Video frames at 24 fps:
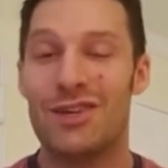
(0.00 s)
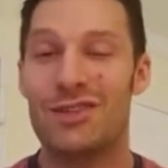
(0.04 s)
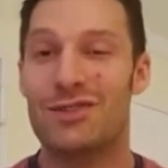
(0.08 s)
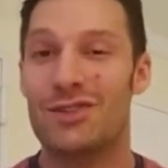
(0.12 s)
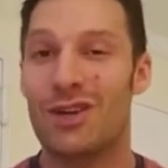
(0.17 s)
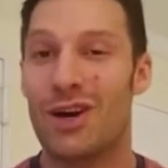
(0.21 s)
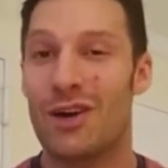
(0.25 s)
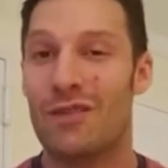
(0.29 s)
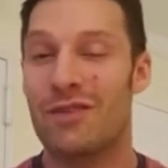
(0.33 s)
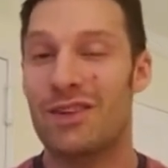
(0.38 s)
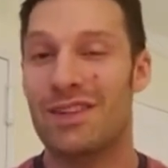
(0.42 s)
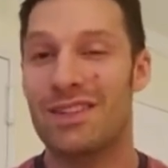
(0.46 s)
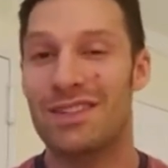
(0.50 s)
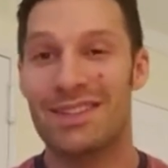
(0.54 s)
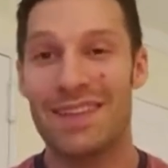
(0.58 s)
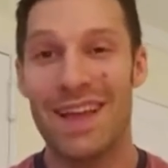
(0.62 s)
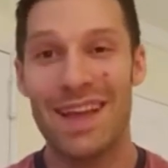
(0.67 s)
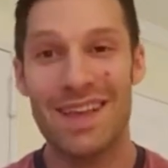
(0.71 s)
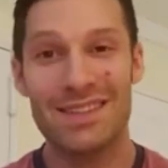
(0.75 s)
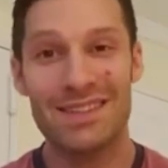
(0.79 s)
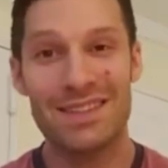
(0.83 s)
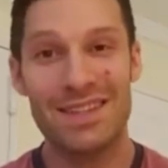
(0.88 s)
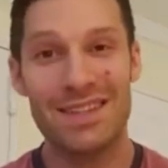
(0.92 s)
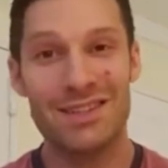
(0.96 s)
So if your
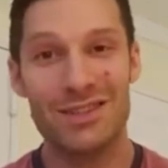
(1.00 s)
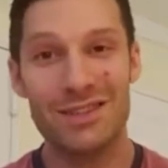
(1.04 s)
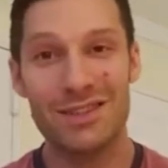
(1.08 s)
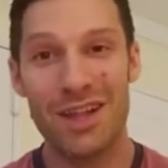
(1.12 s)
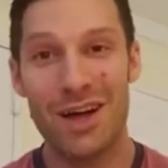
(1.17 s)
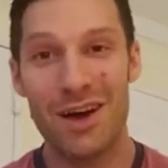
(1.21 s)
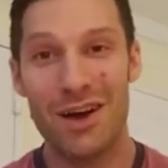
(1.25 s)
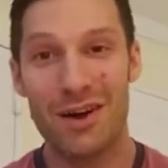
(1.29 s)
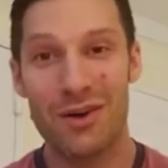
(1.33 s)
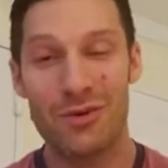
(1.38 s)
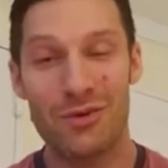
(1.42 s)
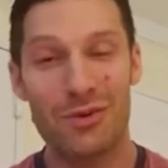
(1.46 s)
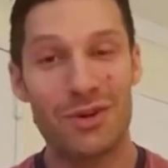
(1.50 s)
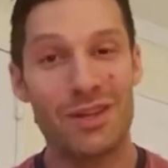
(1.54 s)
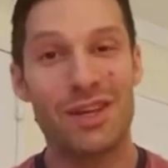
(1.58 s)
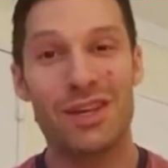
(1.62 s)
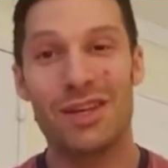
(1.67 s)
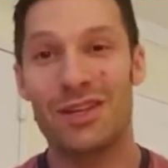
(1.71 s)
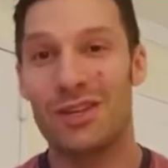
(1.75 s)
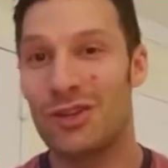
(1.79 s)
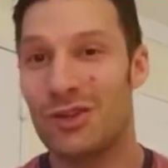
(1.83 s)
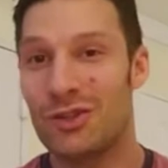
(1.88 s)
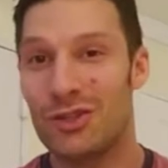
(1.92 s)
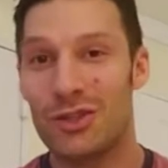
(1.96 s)
intensity is low,
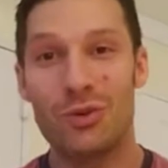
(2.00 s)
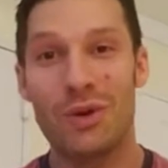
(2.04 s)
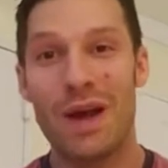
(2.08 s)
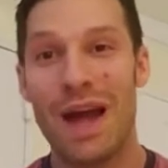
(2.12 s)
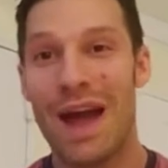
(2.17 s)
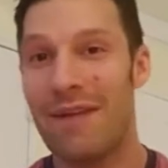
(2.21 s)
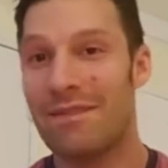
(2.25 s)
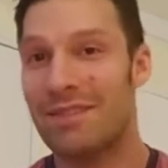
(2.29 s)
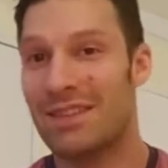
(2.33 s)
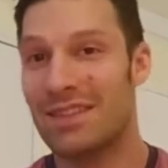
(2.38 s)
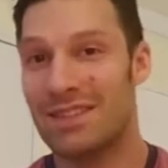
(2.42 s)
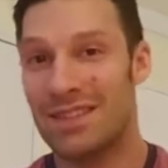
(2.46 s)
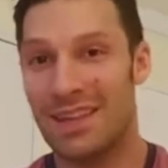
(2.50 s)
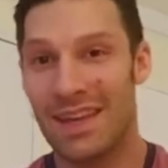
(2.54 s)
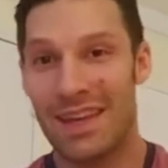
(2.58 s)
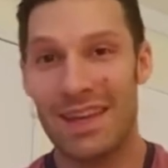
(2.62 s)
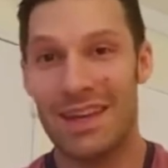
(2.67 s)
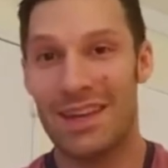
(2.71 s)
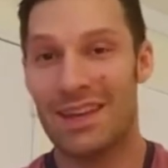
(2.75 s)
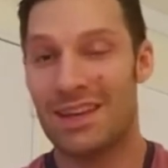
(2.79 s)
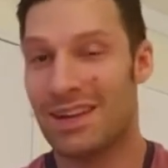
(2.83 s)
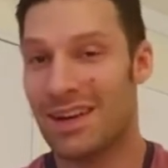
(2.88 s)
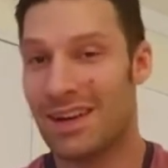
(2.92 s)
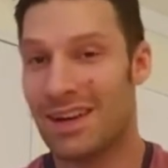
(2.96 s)
you do have to
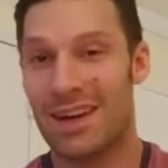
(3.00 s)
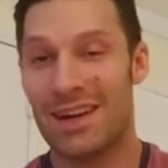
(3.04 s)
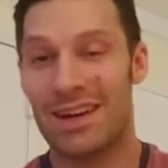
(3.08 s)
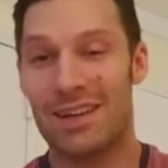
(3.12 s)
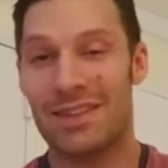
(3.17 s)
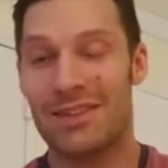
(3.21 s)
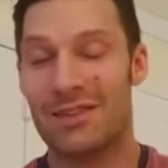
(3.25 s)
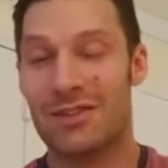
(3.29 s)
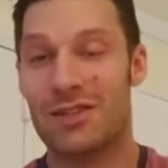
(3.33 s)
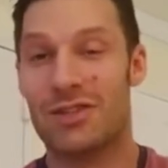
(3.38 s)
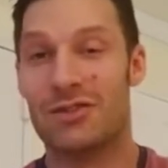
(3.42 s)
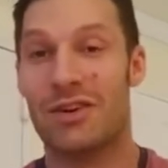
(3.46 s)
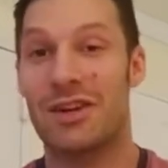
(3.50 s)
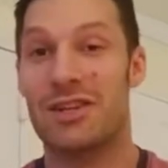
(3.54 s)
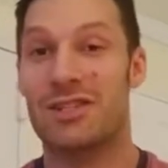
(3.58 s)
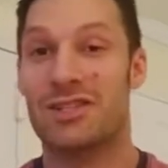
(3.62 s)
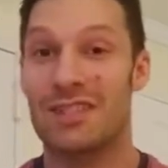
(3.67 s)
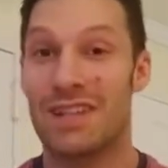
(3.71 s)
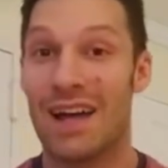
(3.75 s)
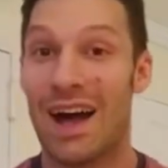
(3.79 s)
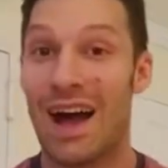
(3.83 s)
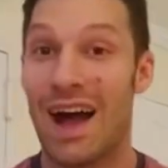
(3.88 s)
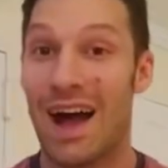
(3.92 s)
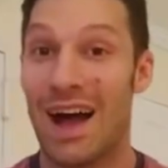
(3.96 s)
take the
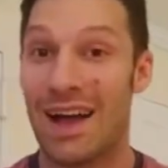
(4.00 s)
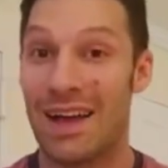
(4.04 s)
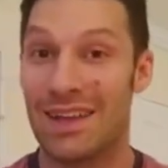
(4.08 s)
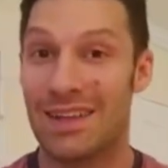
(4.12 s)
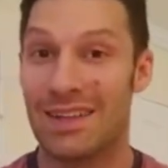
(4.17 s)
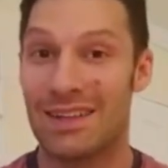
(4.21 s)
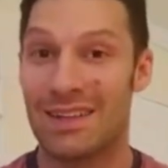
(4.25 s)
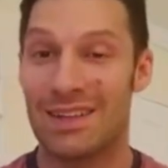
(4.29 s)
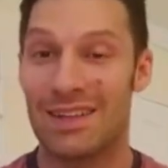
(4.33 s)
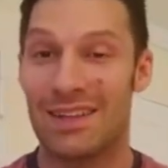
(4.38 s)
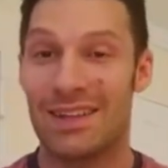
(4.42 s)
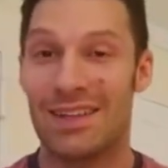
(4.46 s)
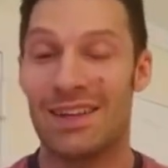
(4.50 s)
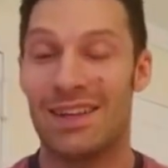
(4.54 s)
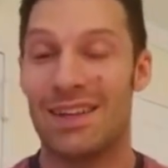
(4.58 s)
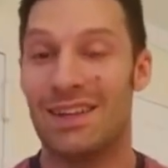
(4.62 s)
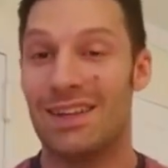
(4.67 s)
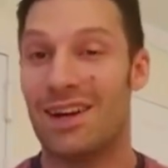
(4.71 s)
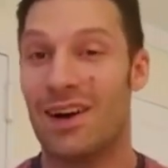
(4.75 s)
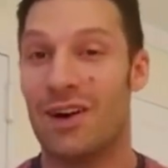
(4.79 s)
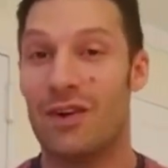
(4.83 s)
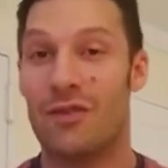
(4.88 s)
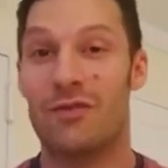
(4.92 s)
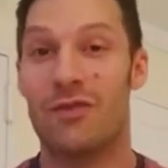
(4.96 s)
duration high, you
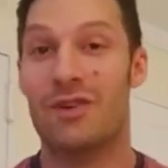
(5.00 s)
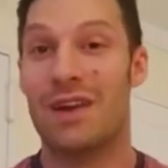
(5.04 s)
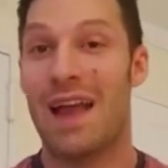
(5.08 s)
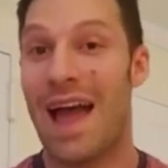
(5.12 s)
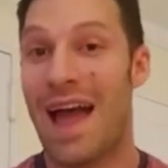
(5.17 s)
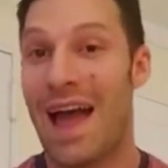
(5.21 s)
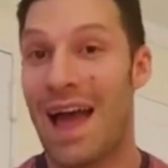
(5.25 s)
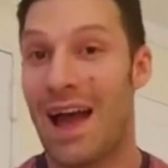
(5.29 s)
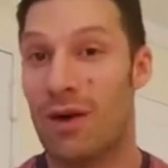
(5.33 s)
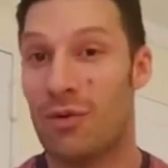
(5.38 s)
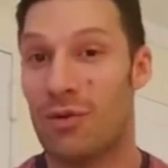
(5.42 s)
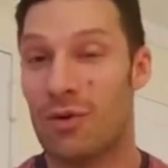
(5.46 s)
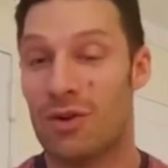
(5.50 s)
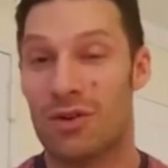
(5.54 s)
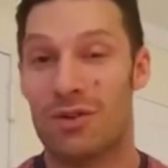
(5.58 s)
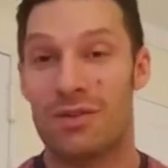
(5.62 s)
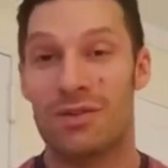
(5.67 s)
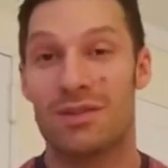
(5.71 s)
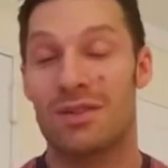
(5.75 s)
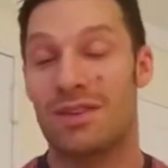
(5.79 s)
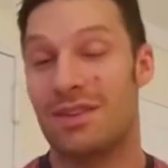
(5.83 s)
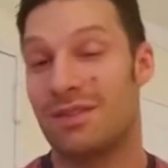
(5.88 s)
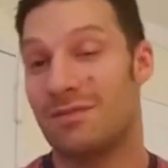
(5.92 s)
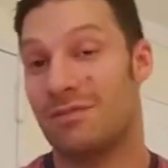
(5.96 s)
know, for an hour.